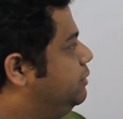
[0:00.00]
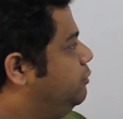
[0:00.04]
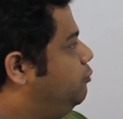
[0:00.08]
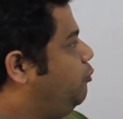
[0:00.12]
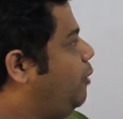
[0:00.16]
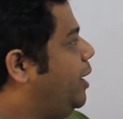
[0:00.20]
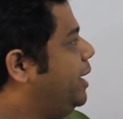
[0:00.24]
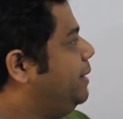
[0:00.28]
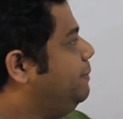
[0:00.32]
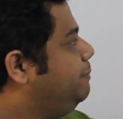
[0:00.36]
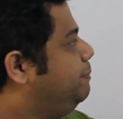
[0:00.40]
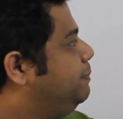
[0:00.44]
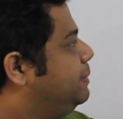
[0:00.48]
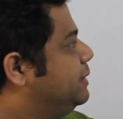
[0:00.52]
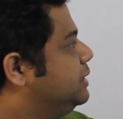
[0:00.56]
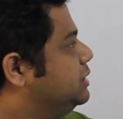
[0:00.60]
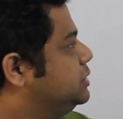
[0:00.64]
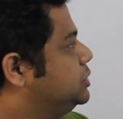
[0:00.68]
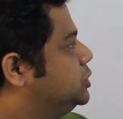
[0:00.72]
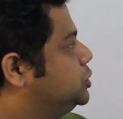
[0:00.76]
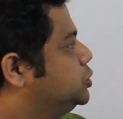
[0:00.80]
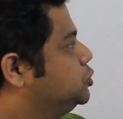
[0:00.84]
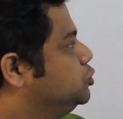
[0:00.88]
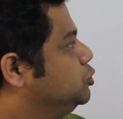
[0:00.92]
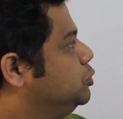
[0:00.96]
1
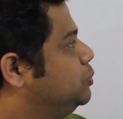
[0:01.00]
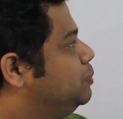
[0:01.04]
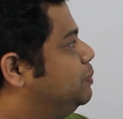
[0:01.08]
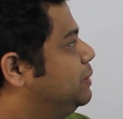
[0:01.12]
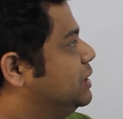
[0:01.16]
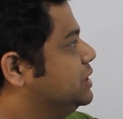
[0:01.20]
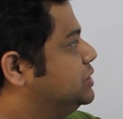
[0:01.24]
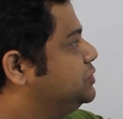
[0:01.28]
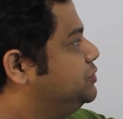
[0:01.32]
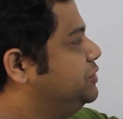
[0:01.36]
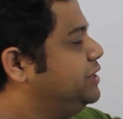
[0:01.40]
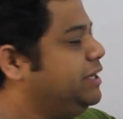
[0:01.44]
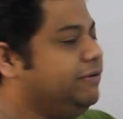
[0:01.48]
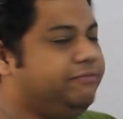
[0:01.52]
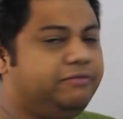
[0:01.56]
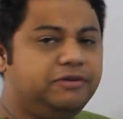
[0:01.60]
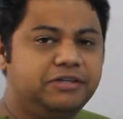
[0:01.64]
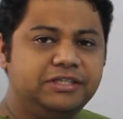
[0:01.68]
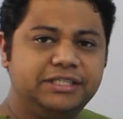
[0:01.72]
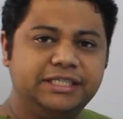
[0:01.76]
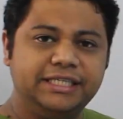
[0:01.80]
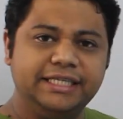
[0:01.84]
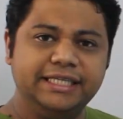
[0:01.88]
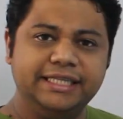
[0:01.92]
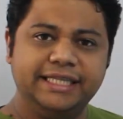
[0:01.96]
plus 2 plus 3, if you
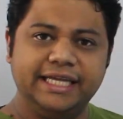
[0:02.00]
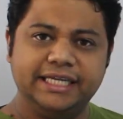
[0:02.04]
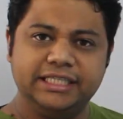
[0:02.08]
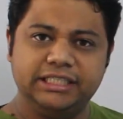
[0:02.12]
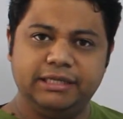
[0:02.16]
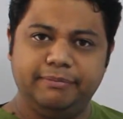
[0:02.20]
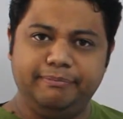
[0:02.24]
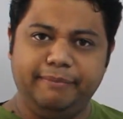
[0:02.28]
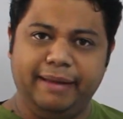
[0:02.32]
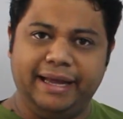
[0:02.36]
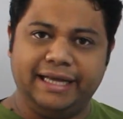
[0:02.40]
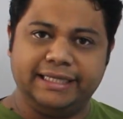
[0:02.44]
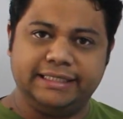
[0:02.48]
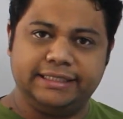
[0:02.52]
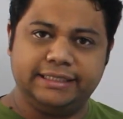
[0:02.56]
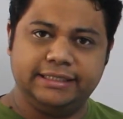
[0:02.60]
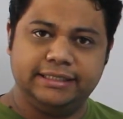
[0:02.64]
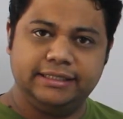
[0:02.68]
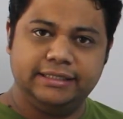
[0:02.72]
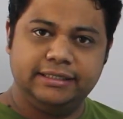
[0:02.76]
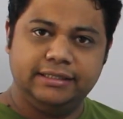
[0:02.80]
see there is a match,